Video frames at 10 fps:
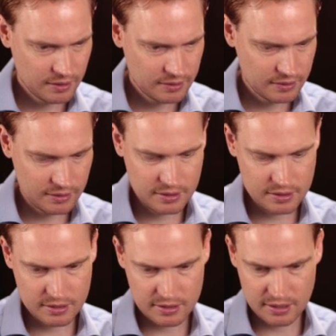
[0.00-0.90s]
So
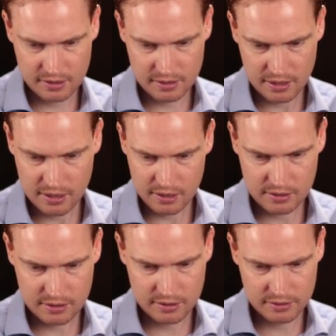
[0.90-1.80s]
let's just test it
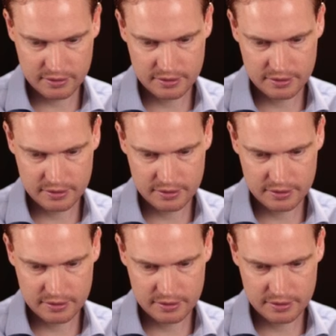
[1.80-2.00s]
out.